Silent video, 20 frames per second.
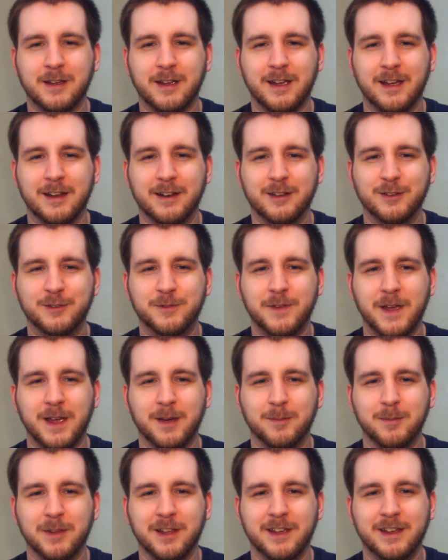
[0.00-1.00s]
and his
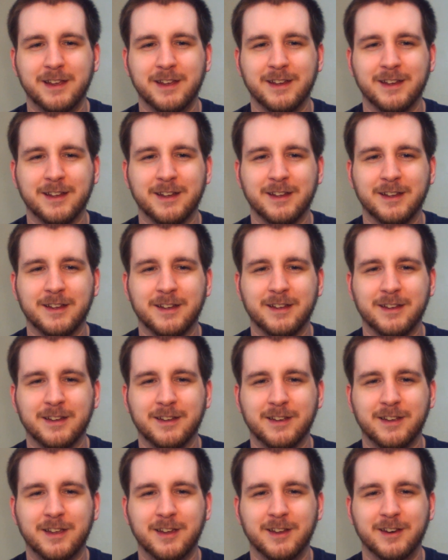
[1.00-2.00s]
family,
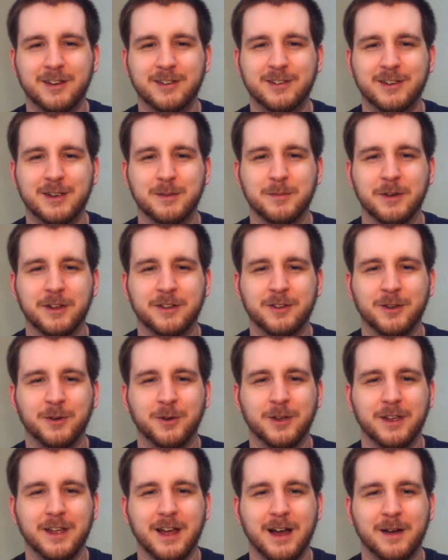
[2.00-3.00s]
Kirishima,
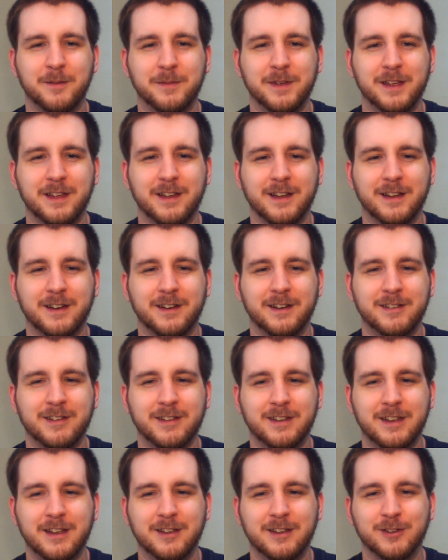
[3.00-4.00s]
Tokoyami, and
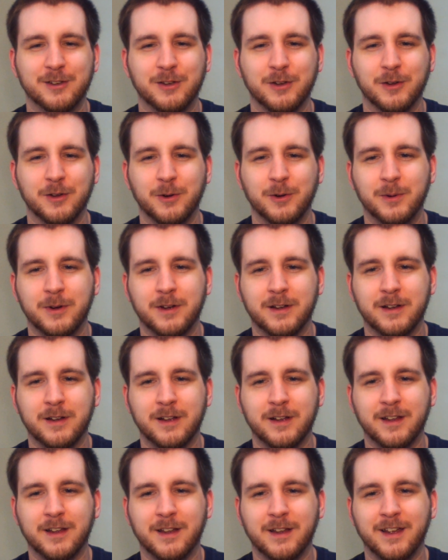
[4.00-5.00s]
Izuku.
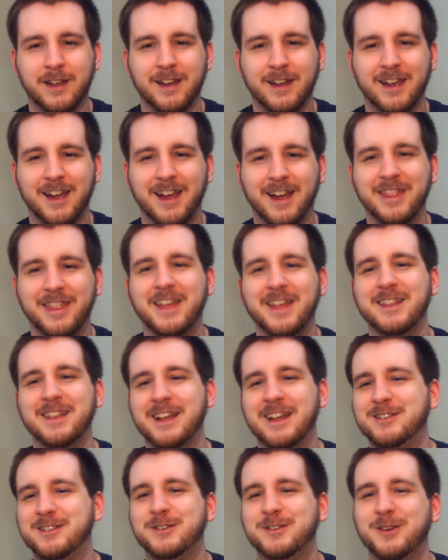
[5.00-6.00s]
And then
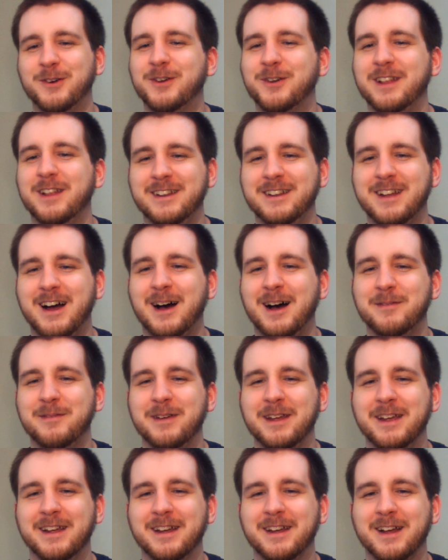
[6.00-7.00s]
that's totally
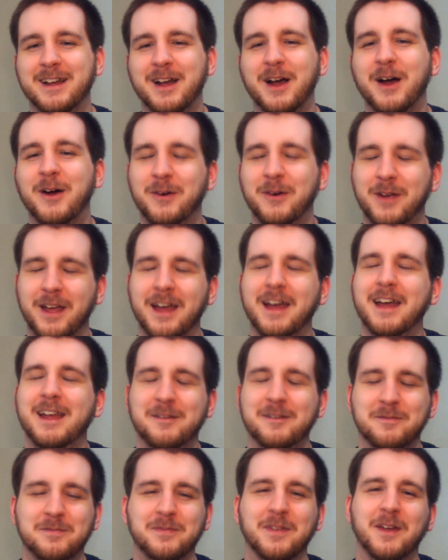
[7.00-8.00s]
Dabi.
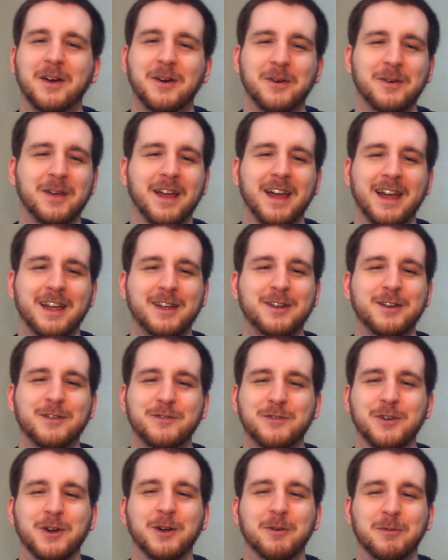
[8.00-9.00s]
Okay, okay,
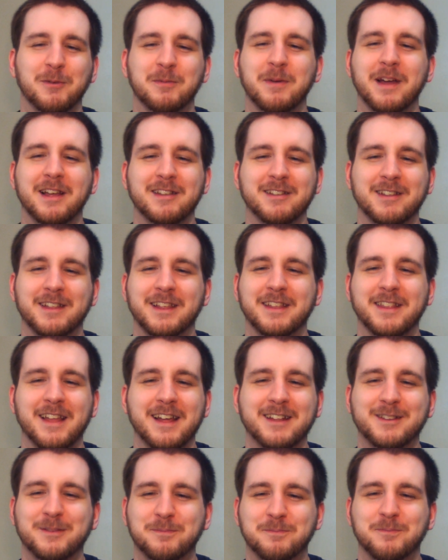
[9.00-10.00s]
confirmed basically.
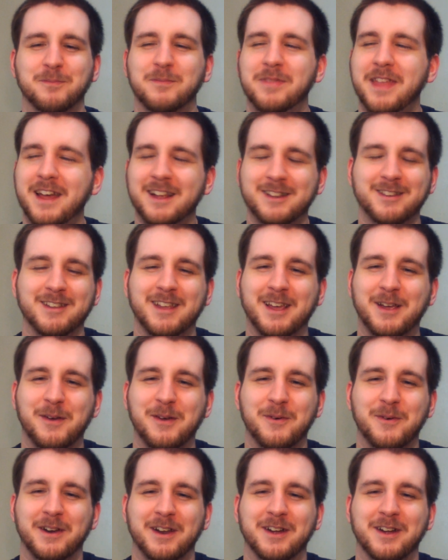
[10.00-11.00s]
That's that's like
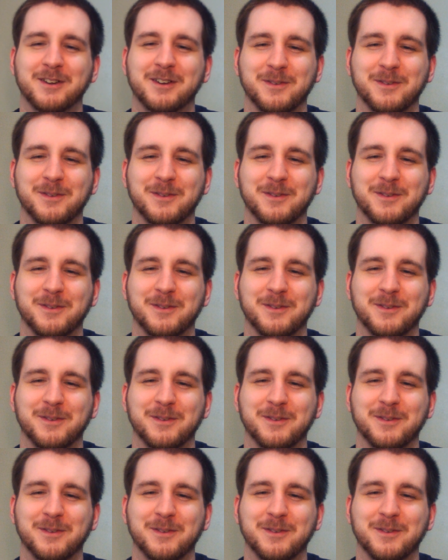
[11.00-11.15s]
100%